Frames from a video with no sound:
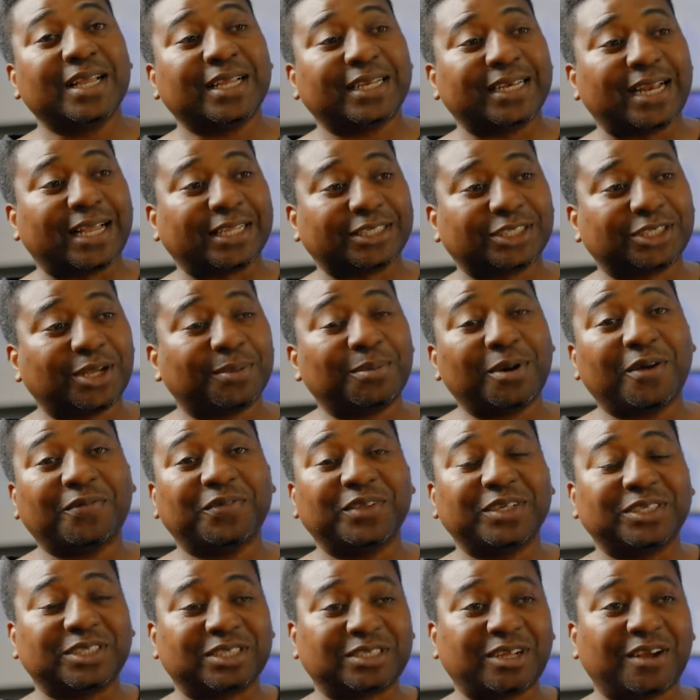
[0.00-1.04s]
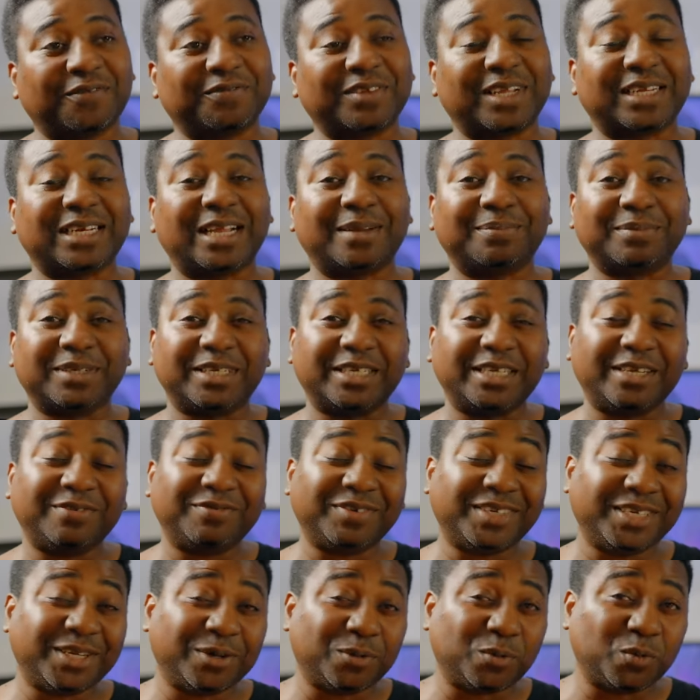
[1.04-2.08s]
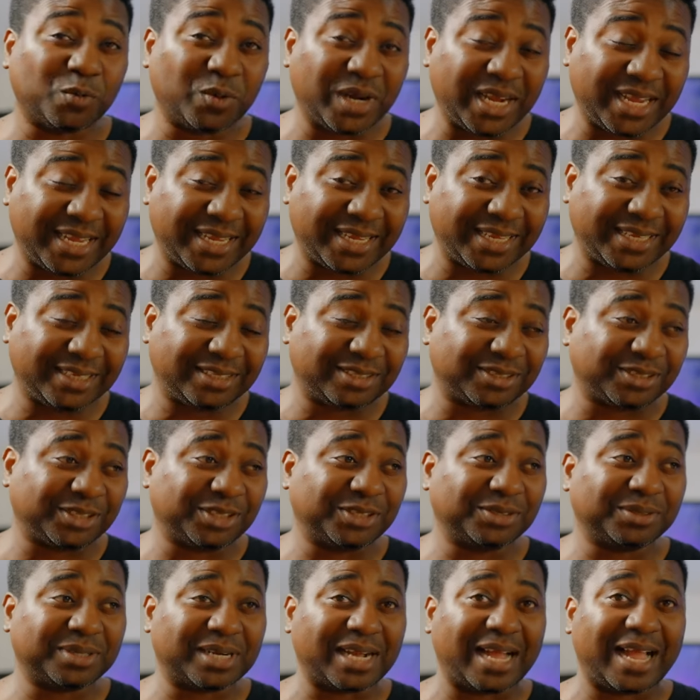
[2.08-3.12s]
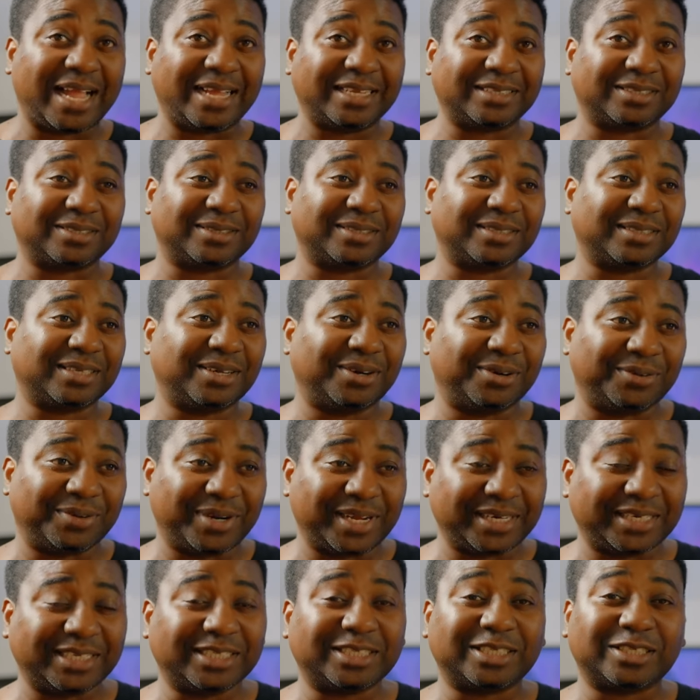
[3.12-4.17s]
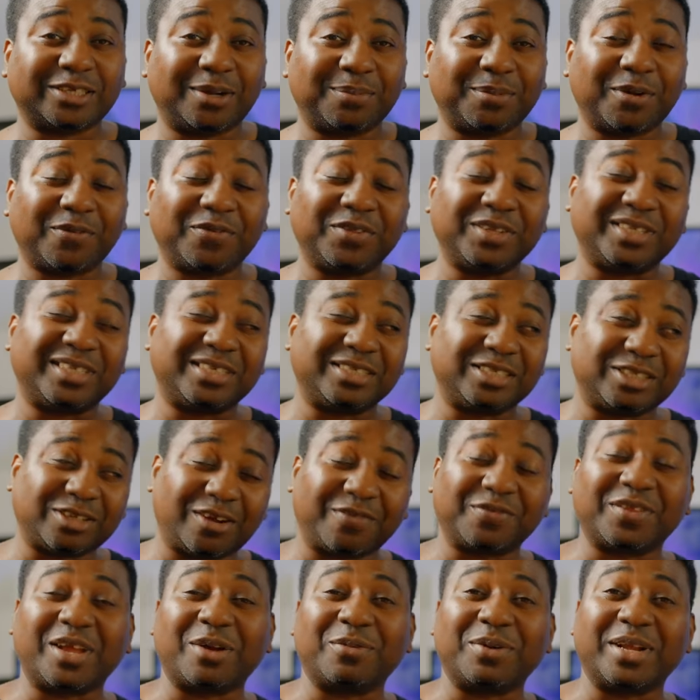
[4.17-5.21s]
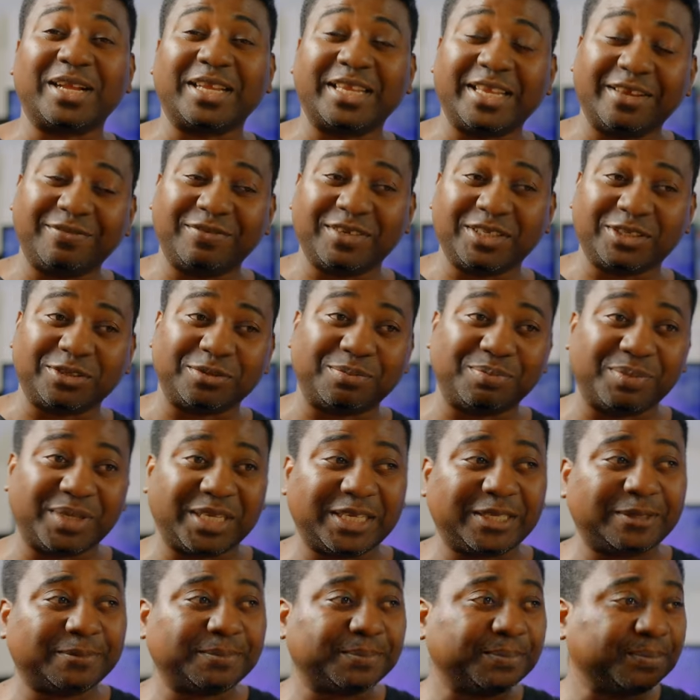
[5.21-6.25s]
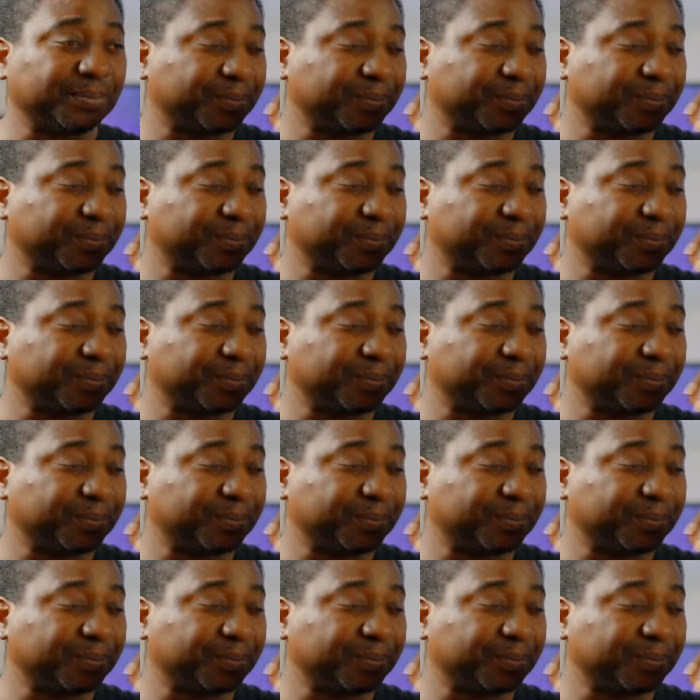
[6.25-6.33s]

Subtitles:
Now, some of the stuff that I'm giving away to you guys already, some of the stuff that were given to me,